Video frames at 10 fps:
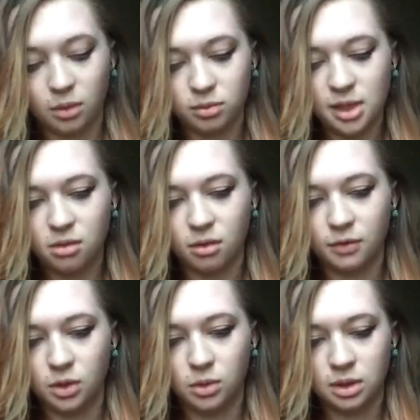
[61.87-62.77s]
I was reading
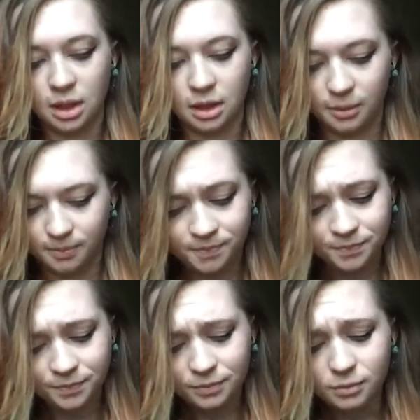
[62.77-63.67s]
reviews and
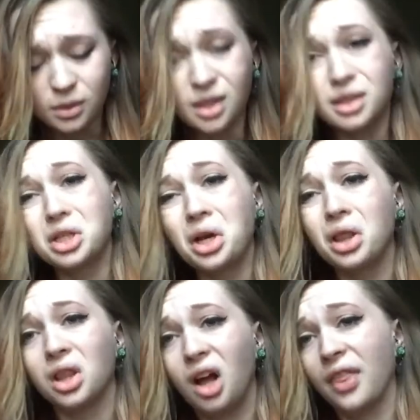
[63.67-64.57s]
saw a
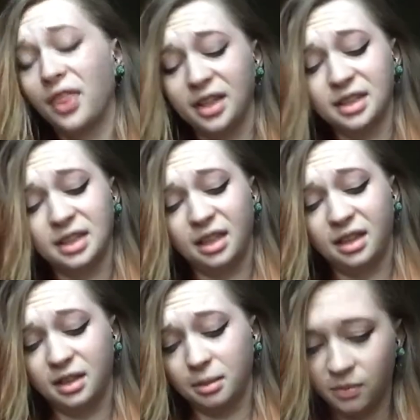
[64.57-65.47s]
lot that said
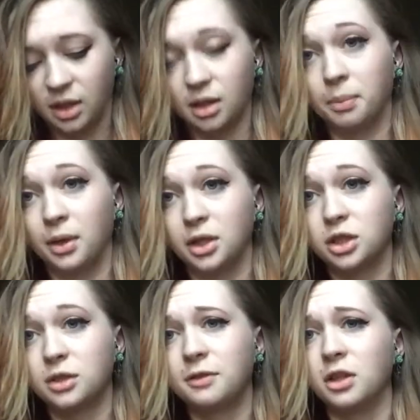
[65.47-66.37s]
that the brush
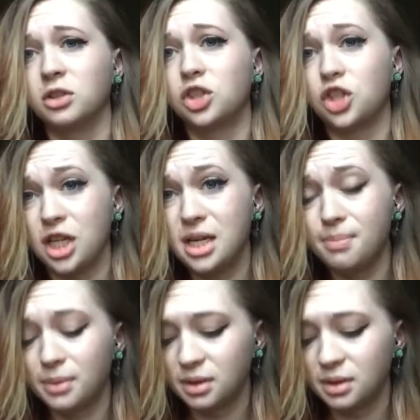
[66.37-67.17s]
felt cheap.